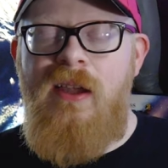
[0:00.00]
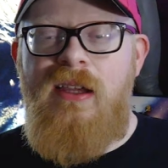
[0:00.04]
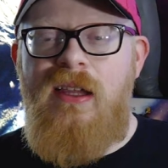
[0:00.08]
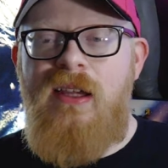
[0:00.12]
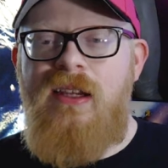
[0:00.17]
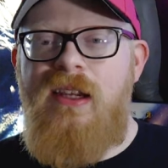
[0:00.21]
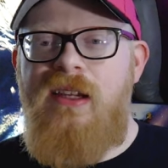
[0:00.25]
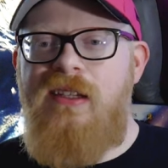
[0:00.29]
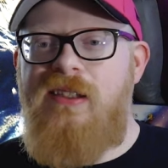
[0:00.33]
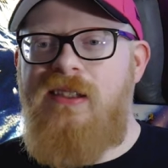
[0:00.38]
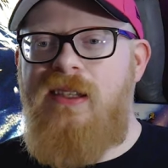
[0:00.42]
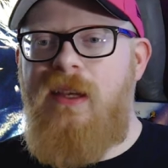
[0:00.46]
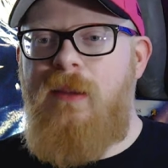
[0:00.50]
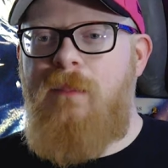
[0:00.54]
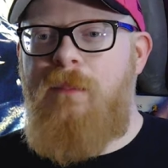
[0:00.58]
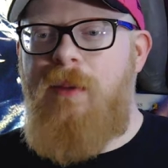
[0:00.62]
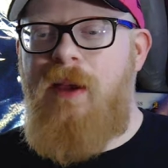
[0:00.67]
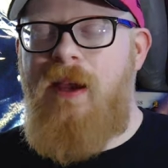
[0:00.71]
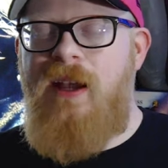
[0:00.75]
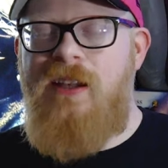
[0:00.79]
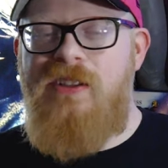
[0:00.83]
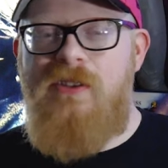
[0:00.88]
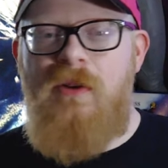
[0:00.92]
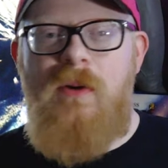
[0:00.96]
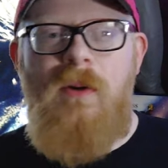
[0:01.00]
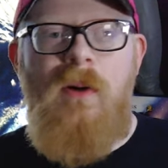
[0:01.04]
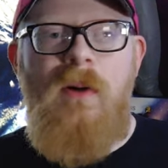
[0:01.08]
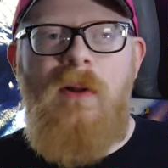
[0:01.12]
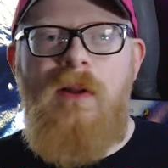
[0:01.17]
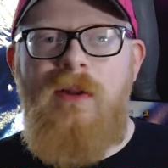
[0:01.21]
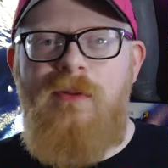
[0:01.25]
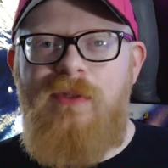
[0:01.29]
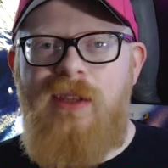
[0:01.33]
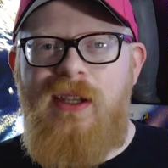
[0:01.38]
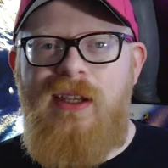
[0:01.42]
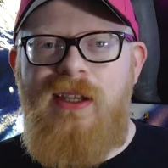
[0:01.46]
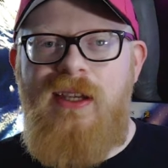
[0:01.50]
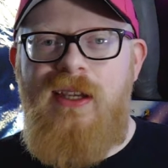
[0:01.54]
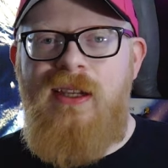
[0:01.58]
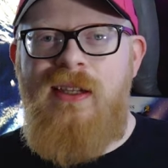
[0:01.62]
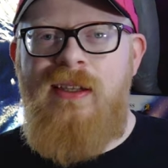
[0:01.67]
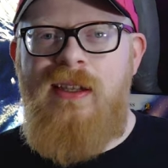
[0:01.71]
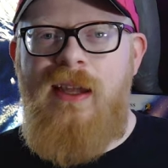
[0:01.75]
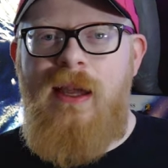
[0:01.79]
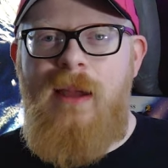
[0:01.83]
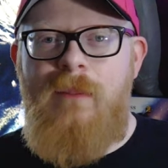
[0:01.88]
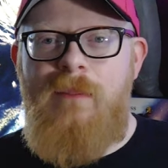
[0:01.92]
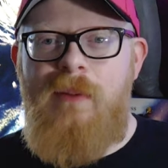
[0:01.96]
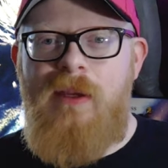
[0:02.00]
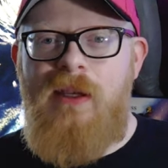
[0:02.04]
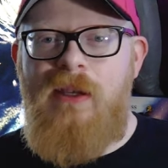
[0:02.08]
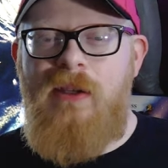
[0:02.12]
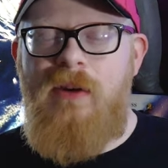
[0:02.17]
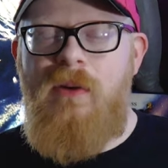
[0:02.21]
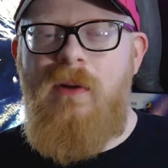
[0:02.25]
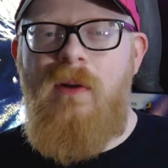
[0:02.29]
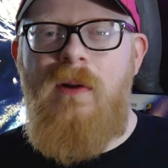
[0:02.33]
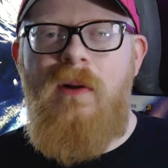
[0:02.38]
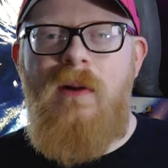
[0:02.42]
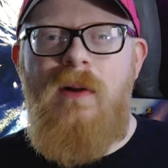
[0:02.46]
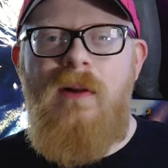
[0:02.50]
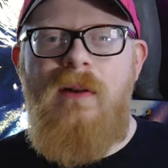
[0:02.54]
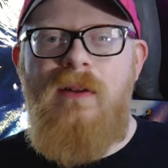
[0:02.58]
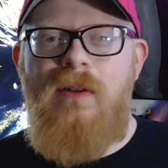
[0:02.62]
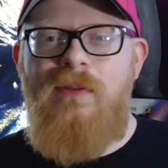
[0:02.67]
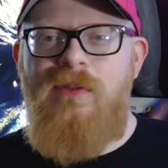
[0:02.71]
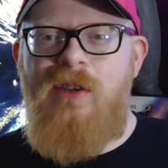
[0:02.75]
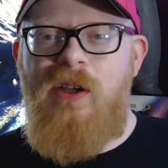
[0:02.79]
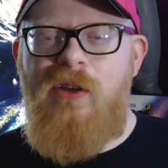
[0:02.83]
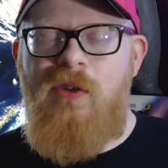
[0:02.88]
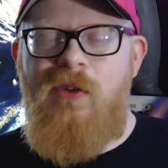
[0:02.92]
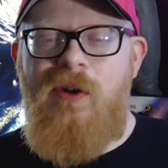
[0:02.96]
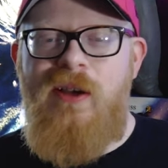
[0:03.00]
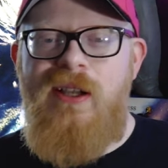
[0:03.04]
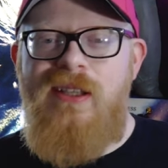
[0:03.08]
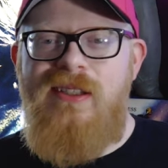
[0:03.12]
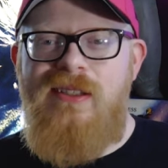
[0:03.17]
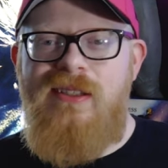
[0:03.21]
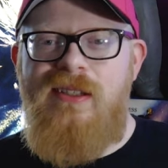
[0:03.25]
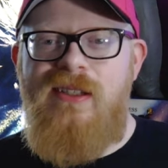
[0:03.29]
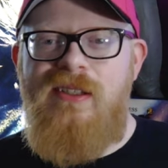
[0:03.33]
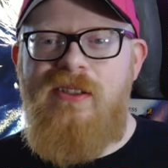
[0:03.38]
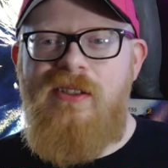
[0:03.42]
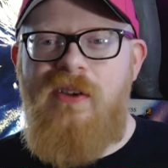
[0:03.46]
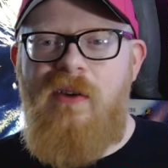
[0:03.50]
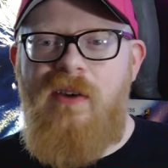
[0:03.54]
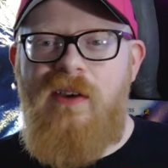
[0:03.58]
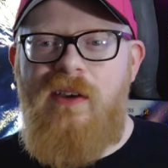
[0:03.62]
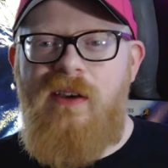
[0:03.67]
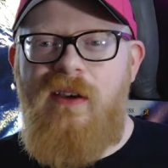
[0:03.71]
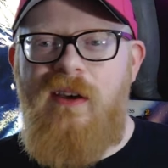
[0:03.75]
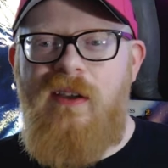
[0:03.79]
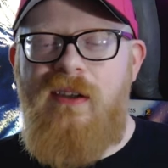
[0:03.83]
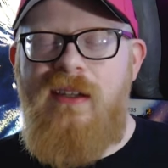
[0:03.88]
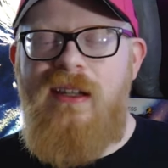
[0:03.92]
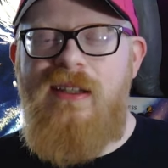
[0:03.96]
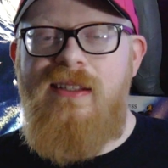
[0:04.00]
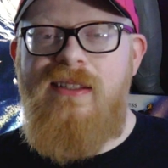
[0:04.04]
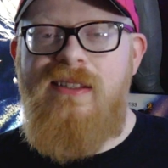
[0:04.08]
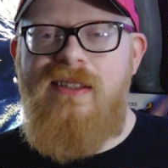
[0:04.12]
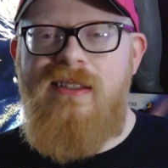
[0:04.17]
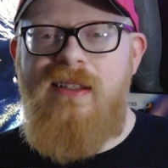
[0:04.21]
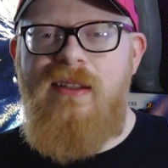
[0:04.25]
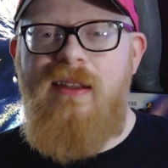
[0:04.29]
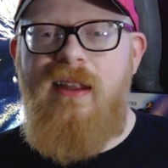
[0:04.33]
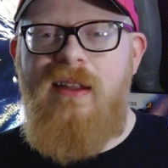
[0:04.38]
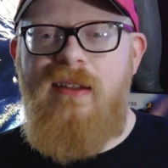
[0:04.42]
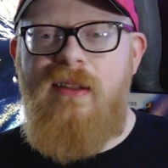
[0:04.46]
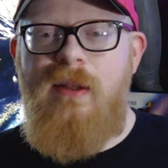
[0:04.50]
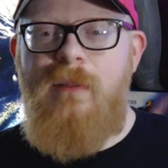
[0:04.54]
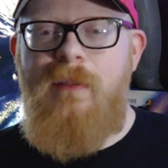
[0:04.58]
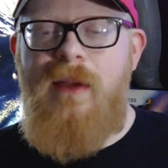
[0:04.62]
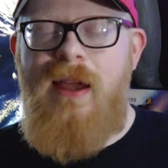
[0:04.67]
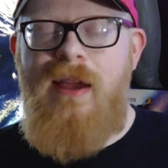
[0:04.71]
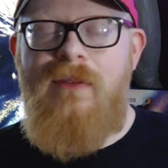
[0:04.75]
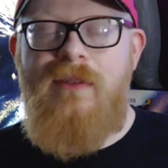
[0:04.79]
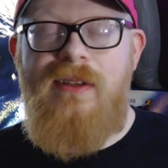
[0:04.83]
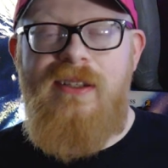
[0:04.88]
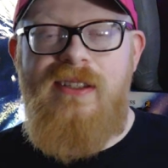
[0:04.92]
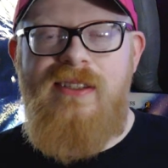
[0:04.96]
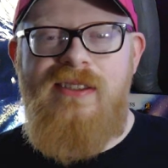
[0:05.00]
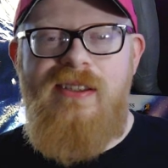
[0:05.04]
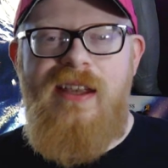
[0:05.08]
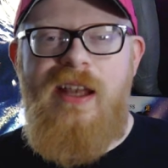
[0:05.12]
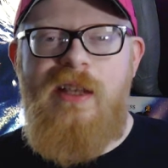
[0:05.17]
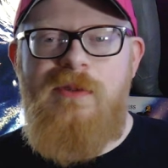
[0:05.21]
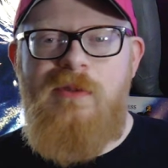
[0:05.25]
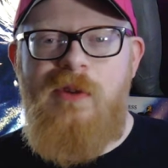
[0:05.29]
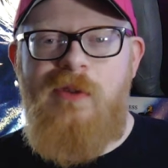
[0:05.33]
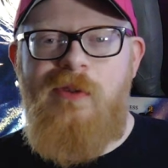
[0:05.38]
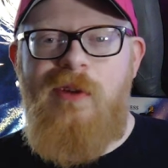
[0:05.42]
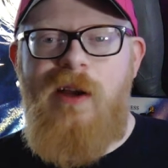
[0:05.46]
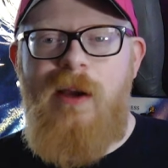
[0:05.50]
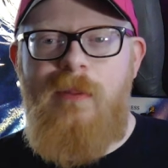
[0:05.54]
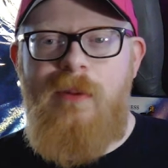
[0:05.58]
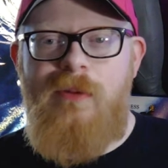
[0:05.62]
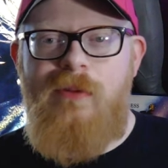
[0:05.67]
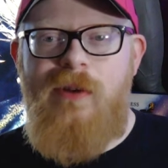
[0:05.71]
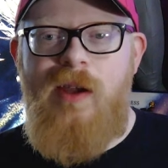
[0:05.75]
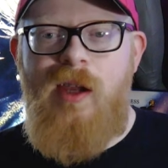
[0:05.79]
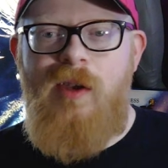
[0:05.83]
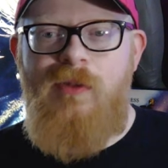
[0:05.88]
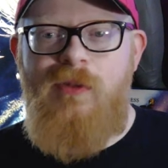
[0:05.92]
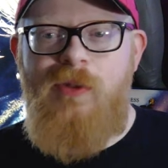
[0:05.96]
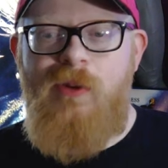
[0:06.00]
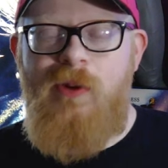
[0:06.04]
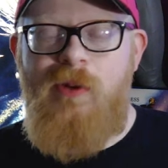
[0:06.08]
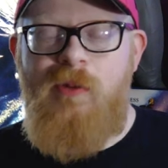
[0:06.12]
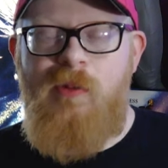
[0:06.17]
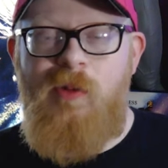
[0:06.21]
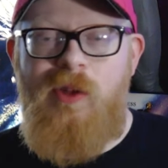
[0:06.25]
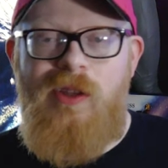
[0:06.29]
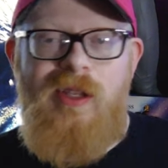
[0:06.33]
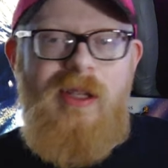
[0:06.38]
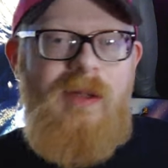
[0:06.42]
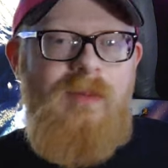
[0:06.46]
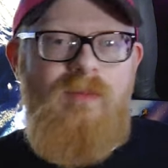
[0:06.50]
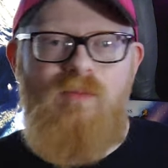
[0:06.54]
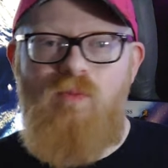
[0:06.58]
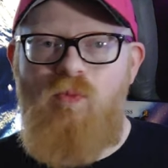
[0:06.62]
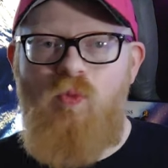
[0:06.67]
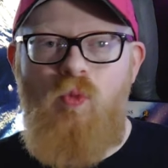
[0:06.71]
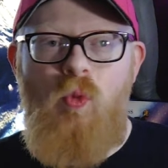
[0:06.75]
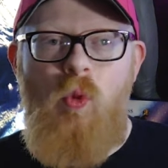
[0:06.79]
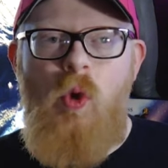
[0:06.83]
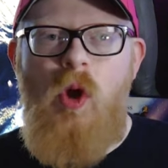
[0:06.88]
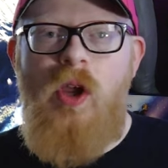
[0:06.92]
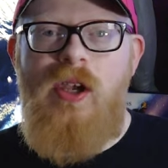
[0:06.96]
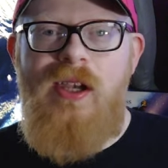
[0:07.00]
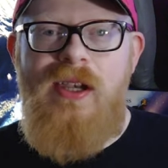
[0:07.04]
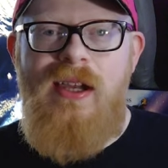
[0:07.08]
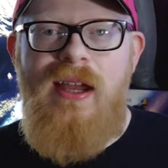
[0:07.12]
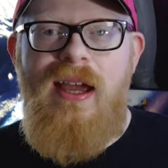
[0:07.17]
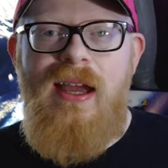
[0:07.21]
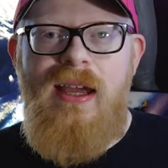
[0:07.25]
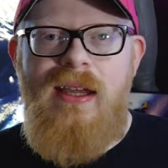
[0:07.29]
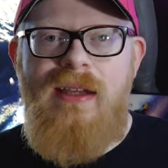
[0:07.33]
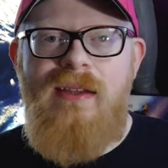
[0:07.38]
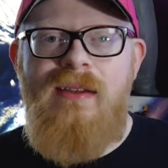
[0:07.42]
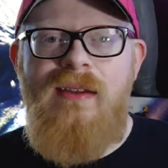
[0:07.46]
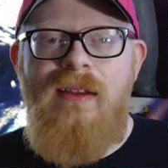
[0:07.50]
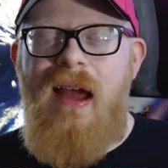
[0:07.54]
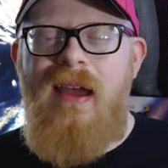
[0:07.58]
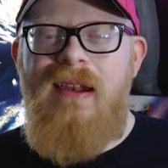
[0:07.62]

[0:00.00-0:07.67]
can just get past all of the kidnapping and all of the craziness going on and still end up having sex with Robert Redford within one day.